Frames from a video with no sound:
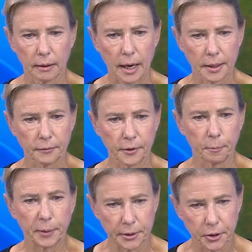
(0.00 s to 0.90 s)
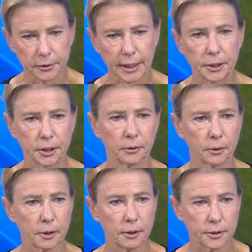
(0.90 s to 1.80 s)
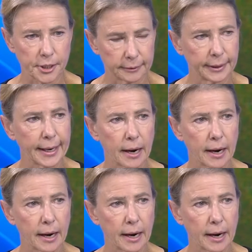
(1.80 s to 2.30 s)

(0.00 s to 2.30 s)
kind of capitulation or selling